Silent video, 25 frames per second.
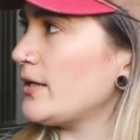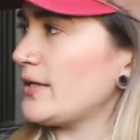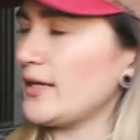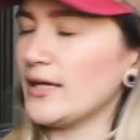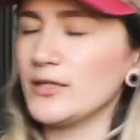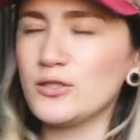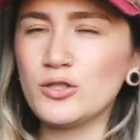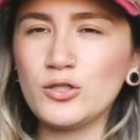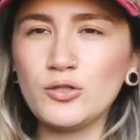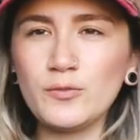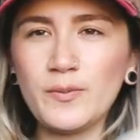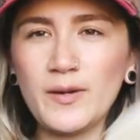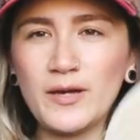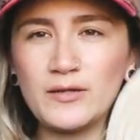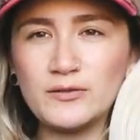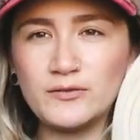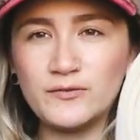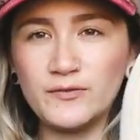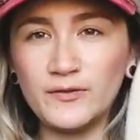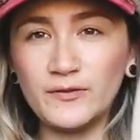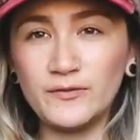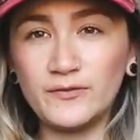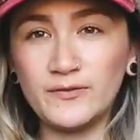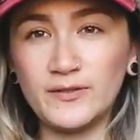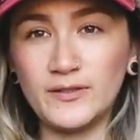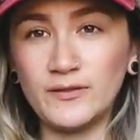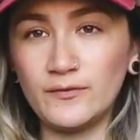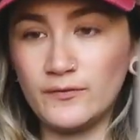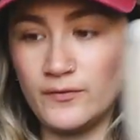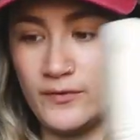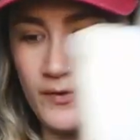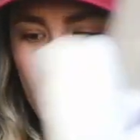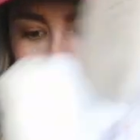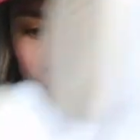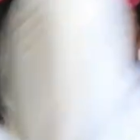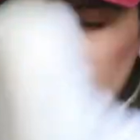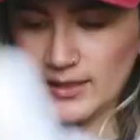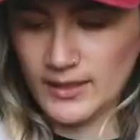yeah, £2.50
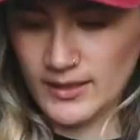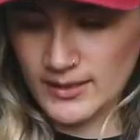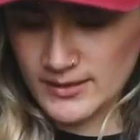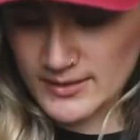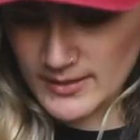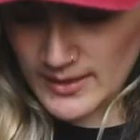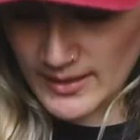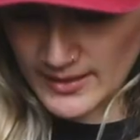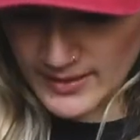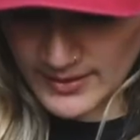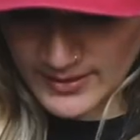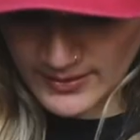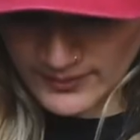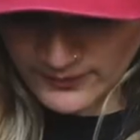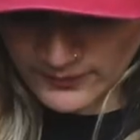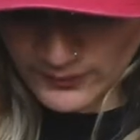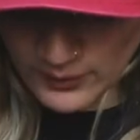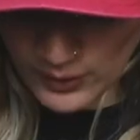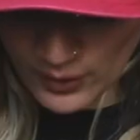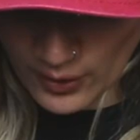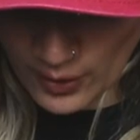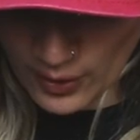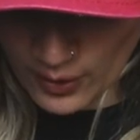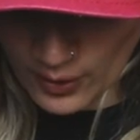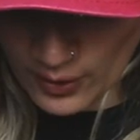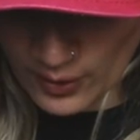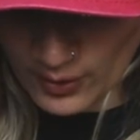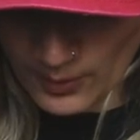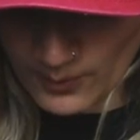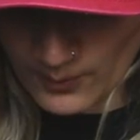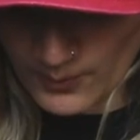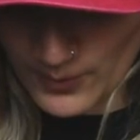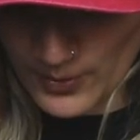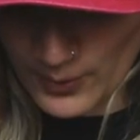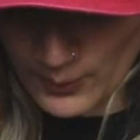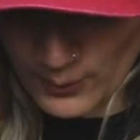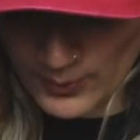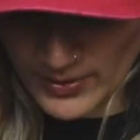for these and they've
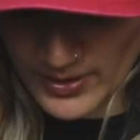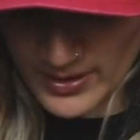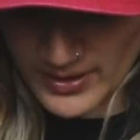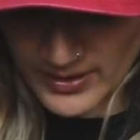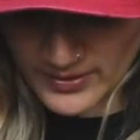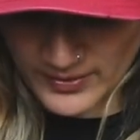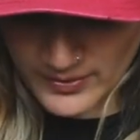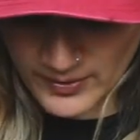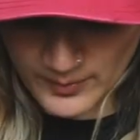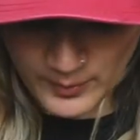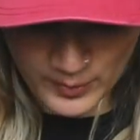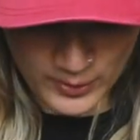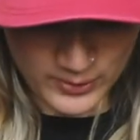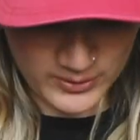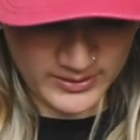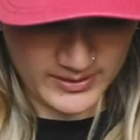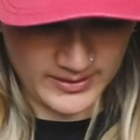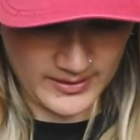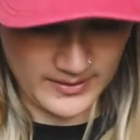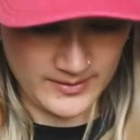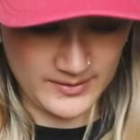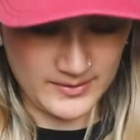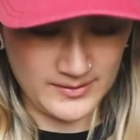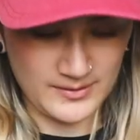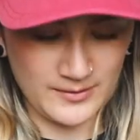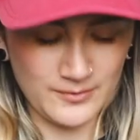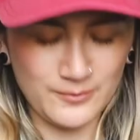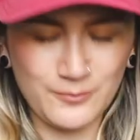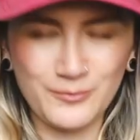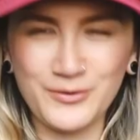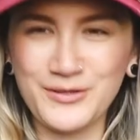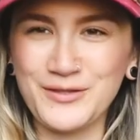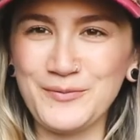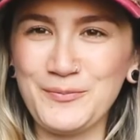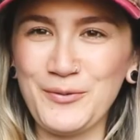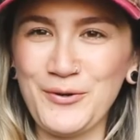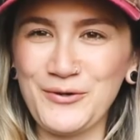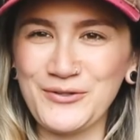come with the boxes.
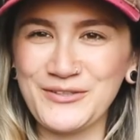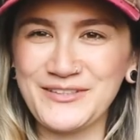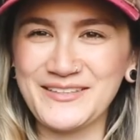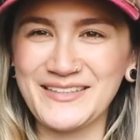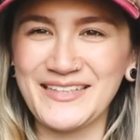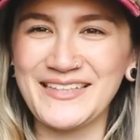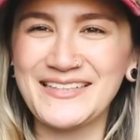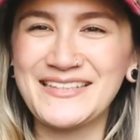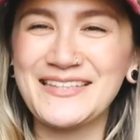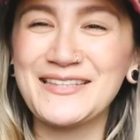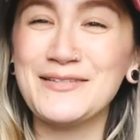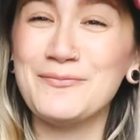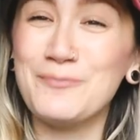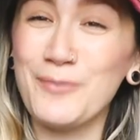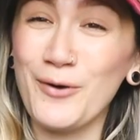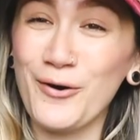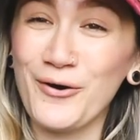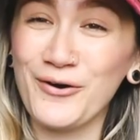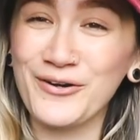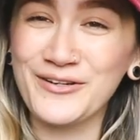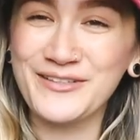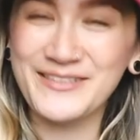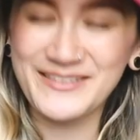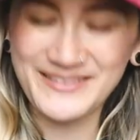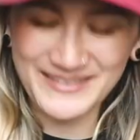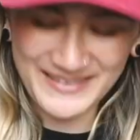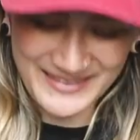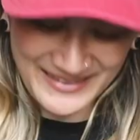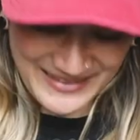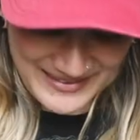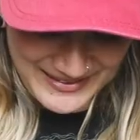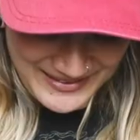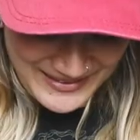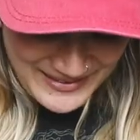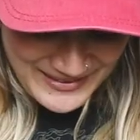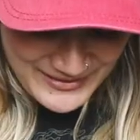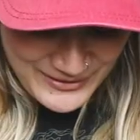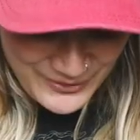With the boxes, the box.
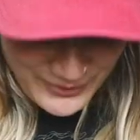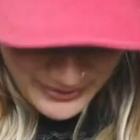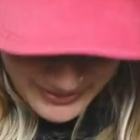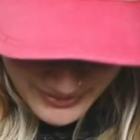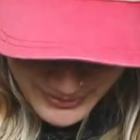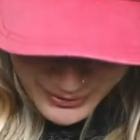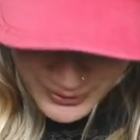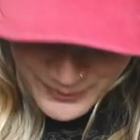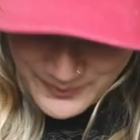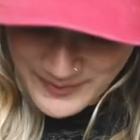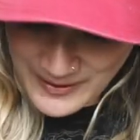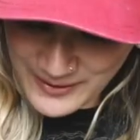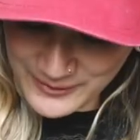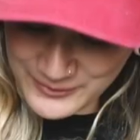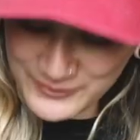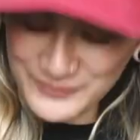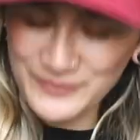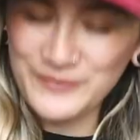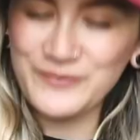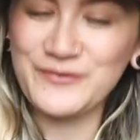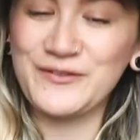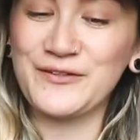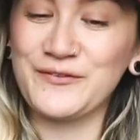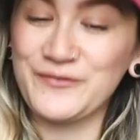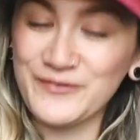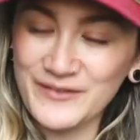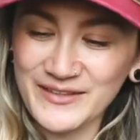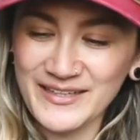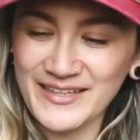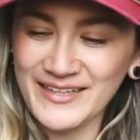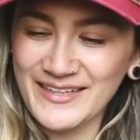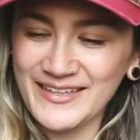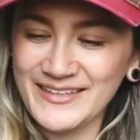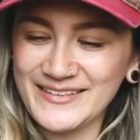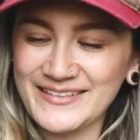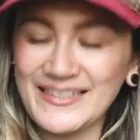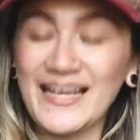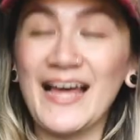So yeah, £2.50 for
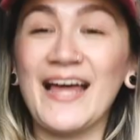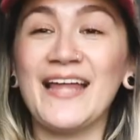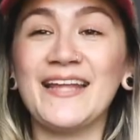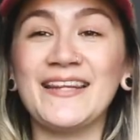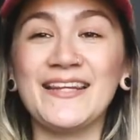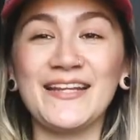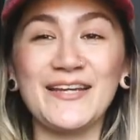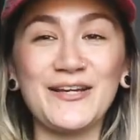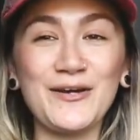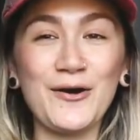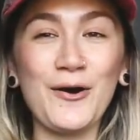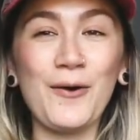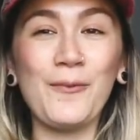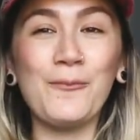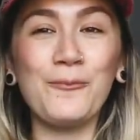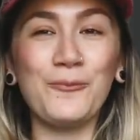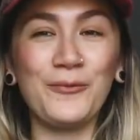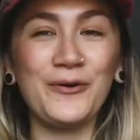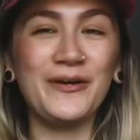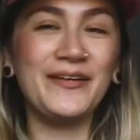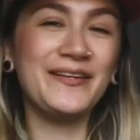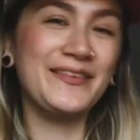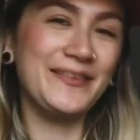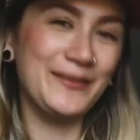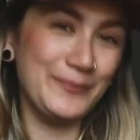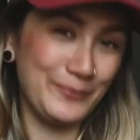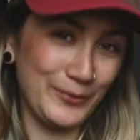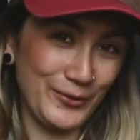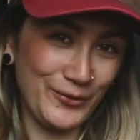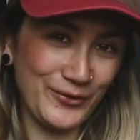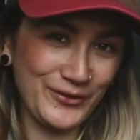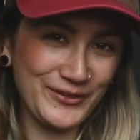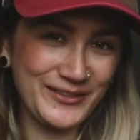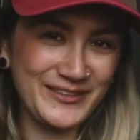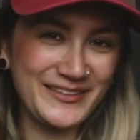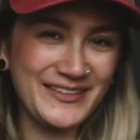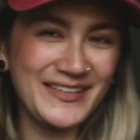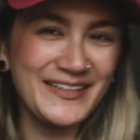these and they come with the
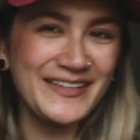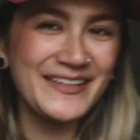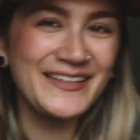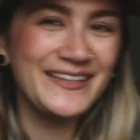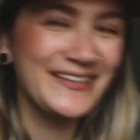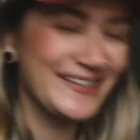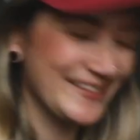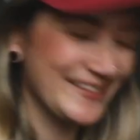box.